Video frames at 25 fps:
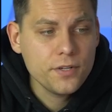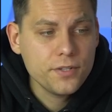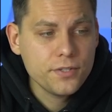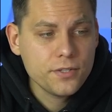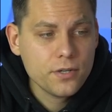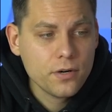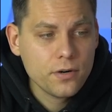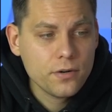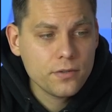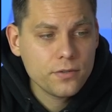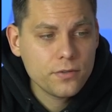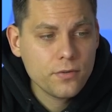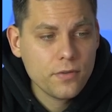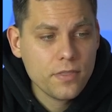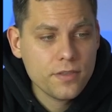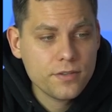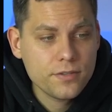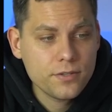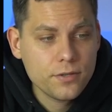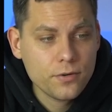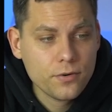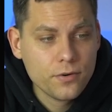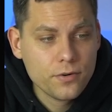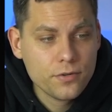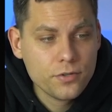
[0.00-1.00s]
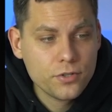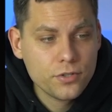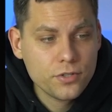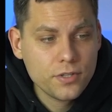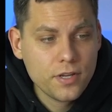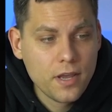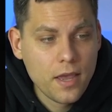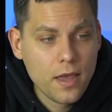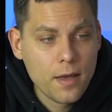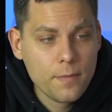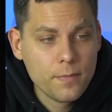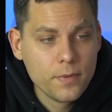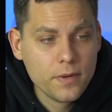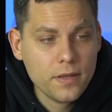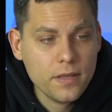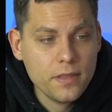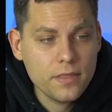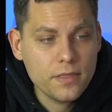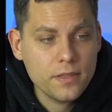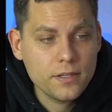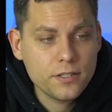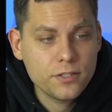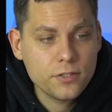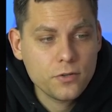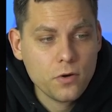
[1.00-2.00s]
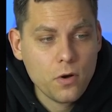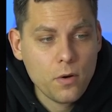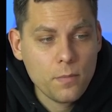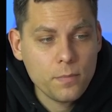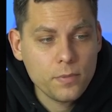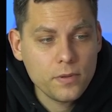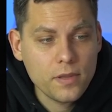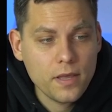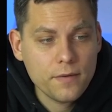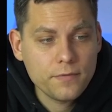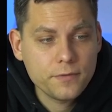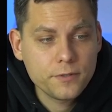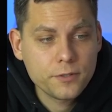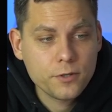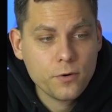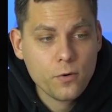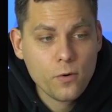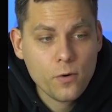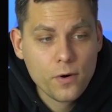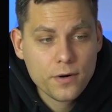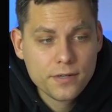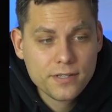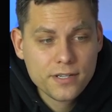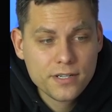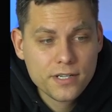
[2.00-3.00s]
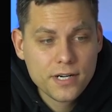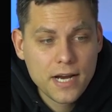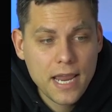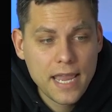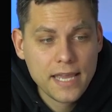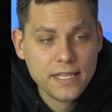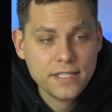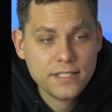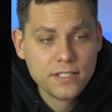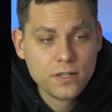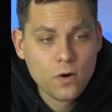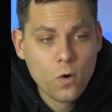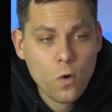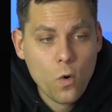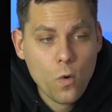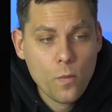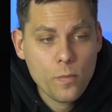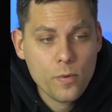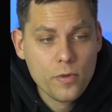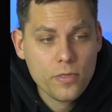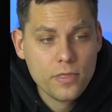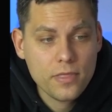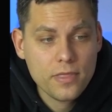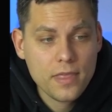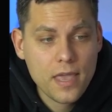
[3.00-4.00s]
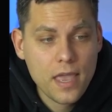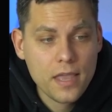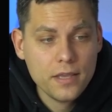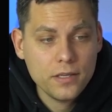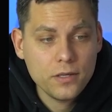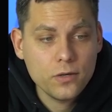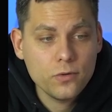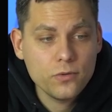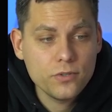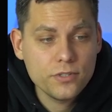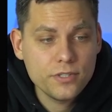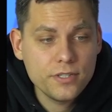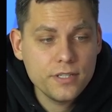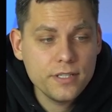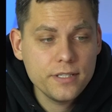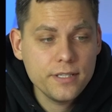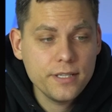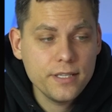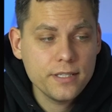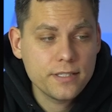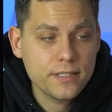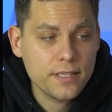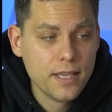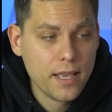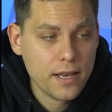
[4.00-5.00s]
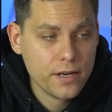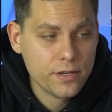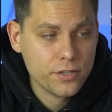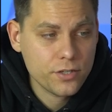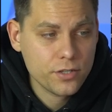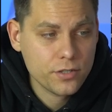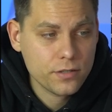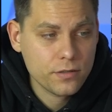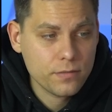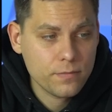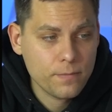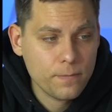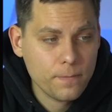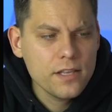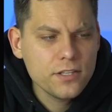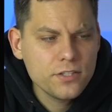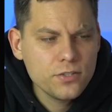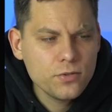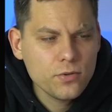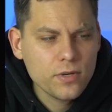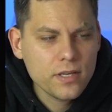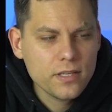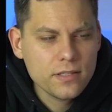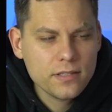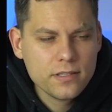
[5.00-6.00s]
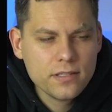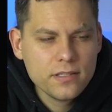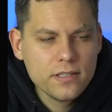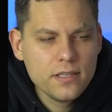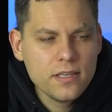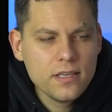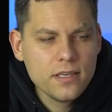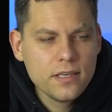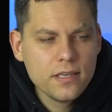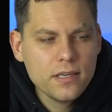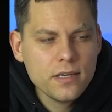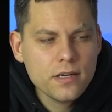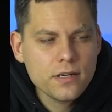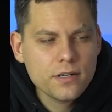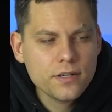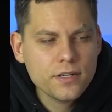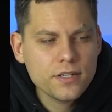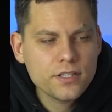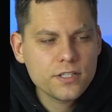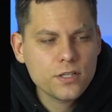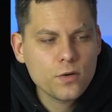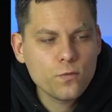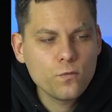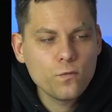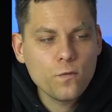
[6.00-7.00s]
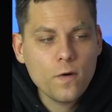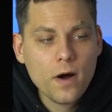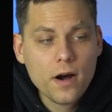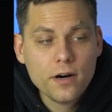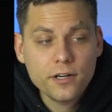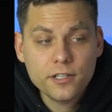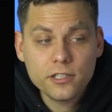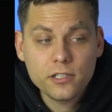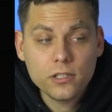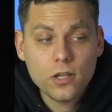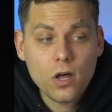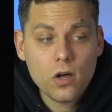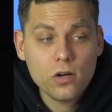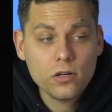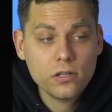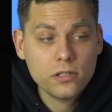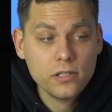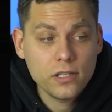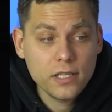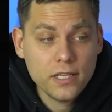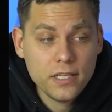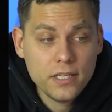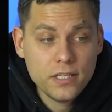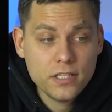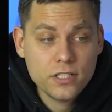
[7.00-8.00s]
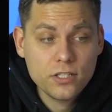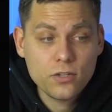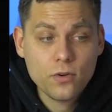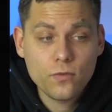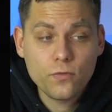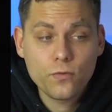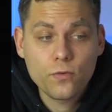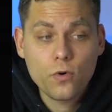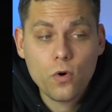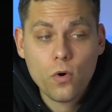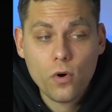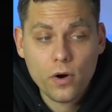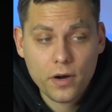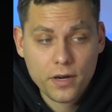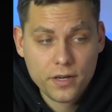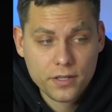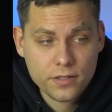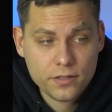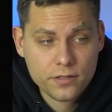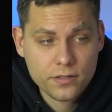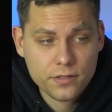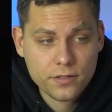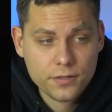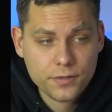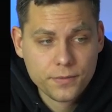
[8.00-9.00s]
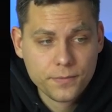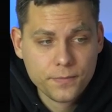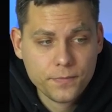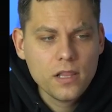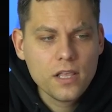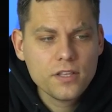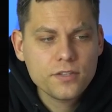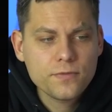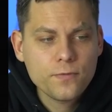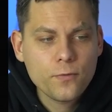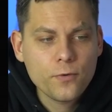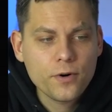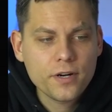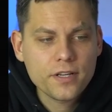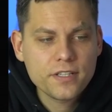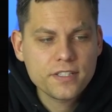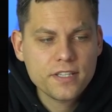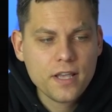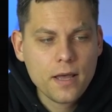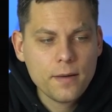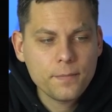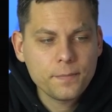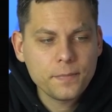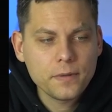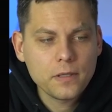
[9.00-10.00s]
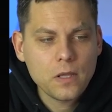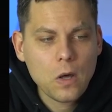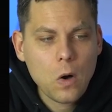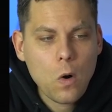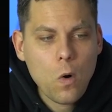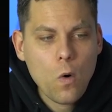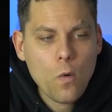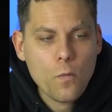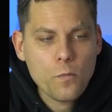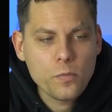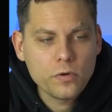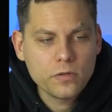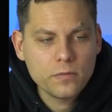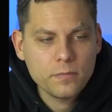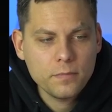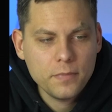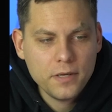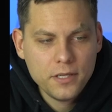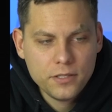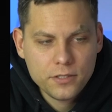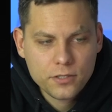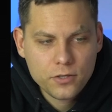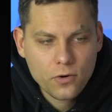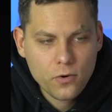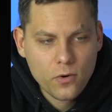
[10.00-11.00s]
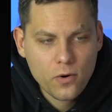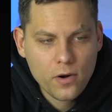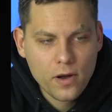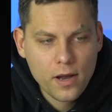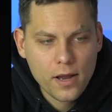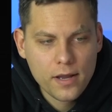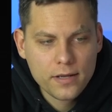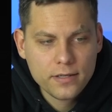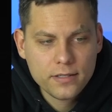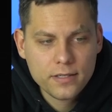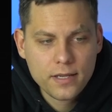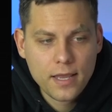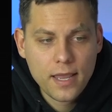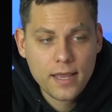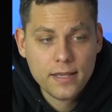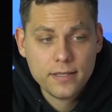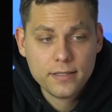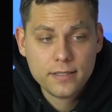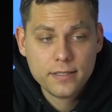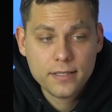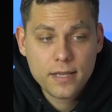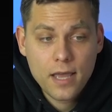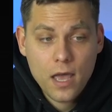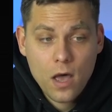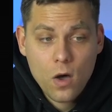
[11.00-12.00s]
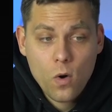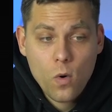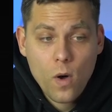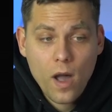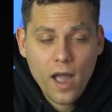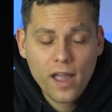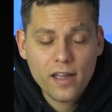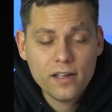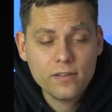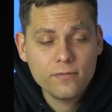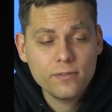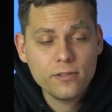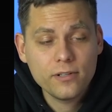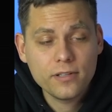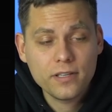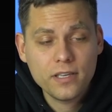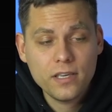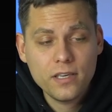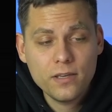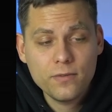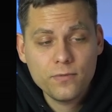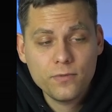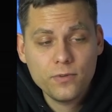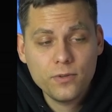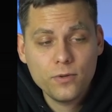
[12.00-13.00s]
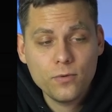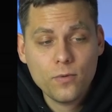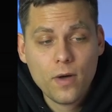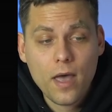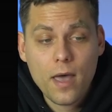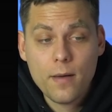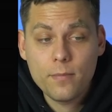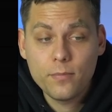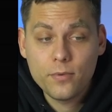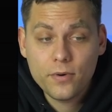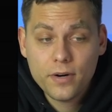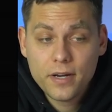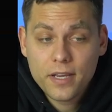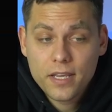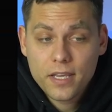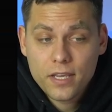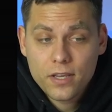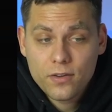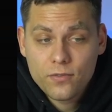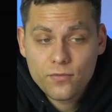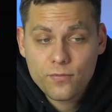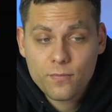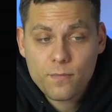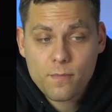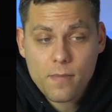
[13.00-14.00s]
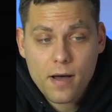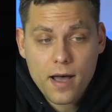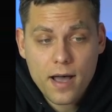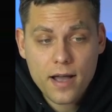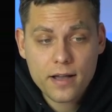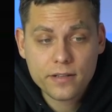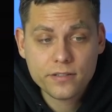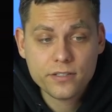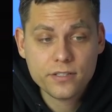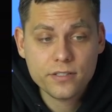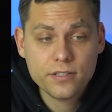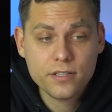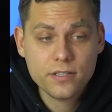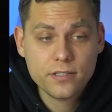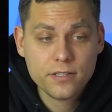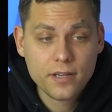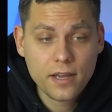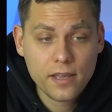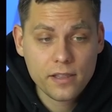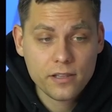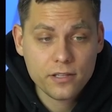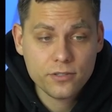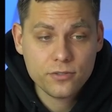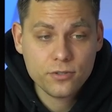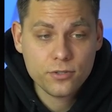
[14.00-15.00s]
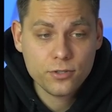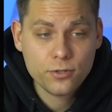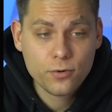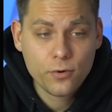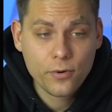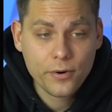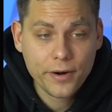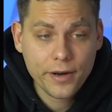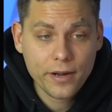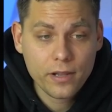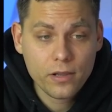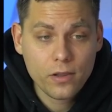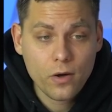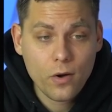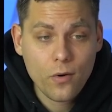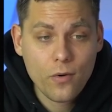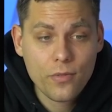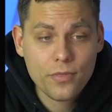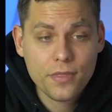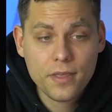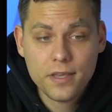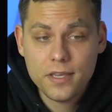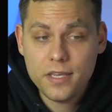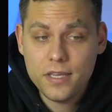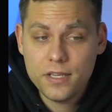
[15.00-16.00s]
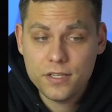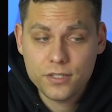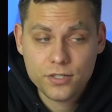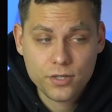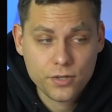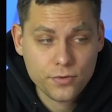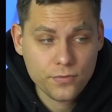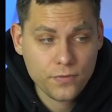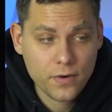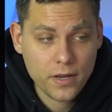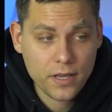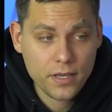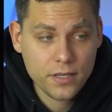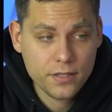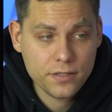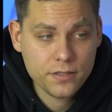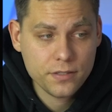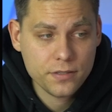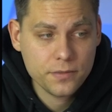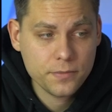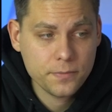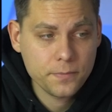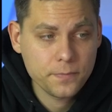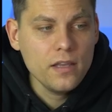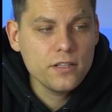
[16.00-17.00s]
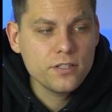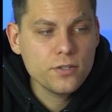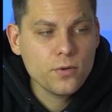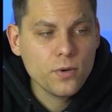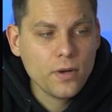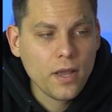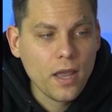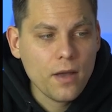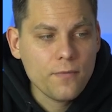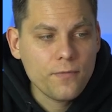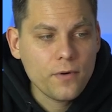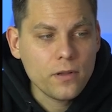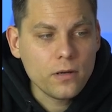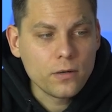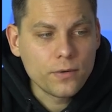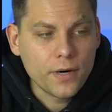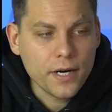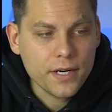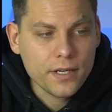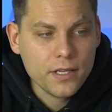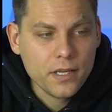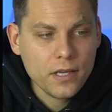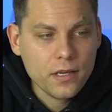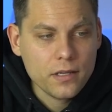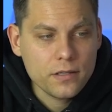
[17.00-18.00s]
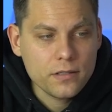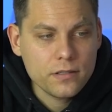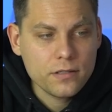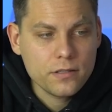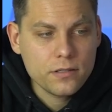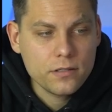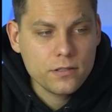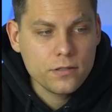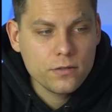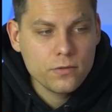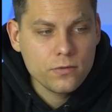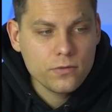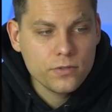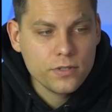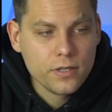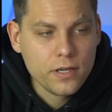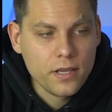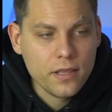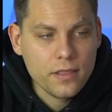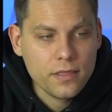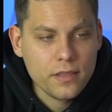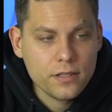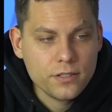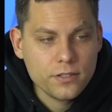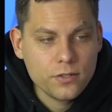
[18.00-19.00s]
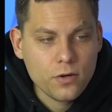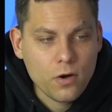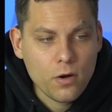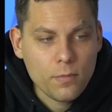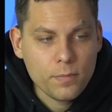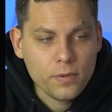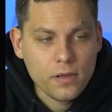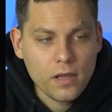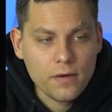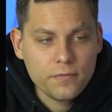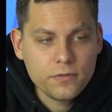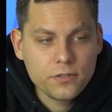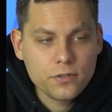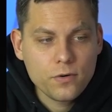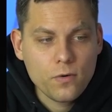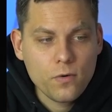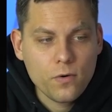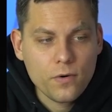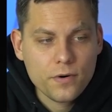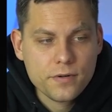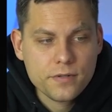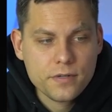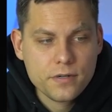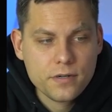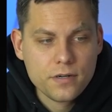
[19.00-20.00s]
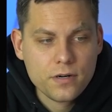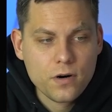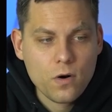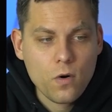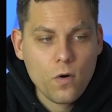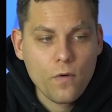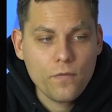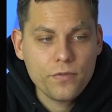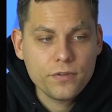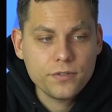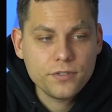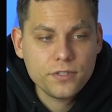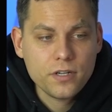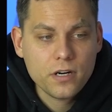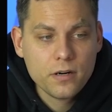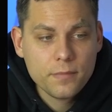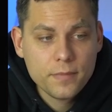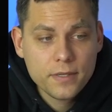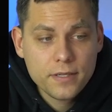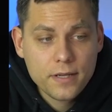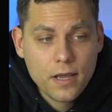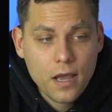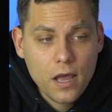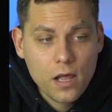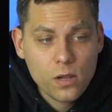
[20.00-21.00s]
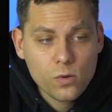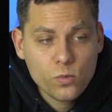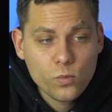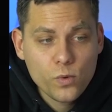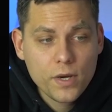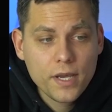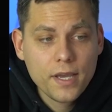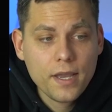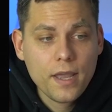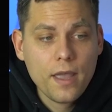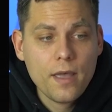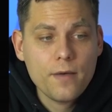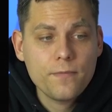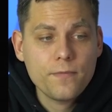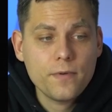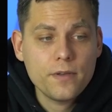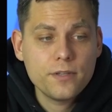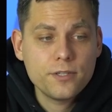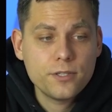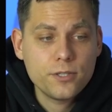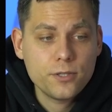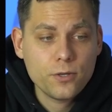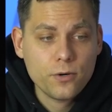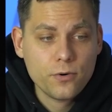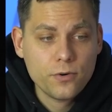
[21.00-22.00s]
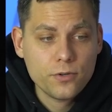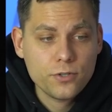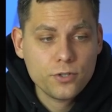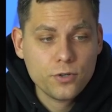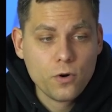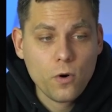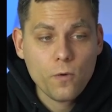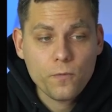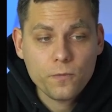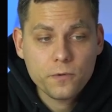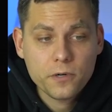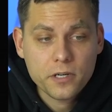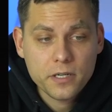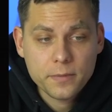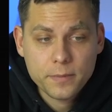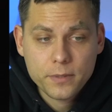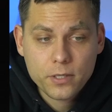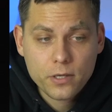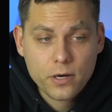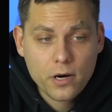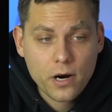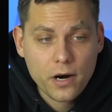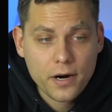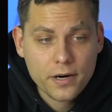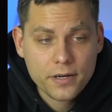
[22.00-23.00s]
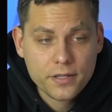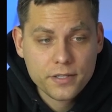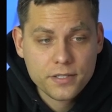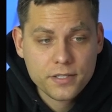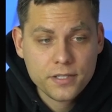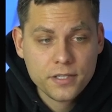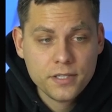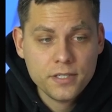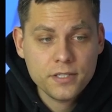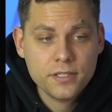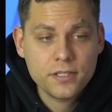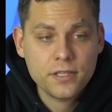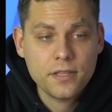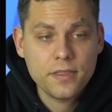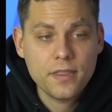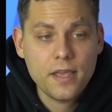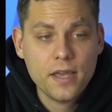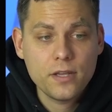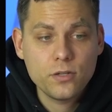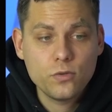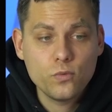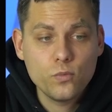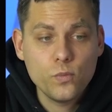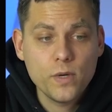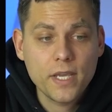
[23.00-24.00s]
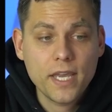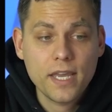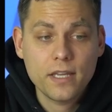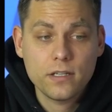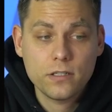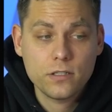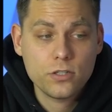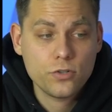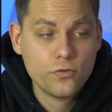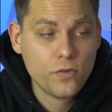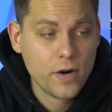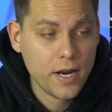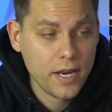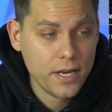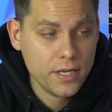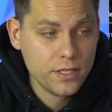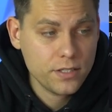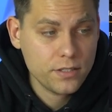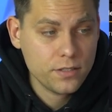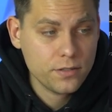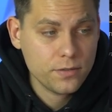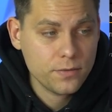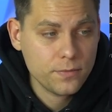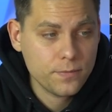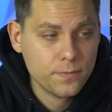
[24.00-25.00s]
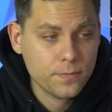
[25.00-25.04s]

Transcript: Return to the search tab in the top left corner and open the USDT section. As you can see, here is a very long list of coins. Let's for example open Bitcoin, and now I will give you a brief but detailed tutorial on the interface. As you have already understood, in the top left corner of the terminal we have a search of cryptocurrencies that we can trade.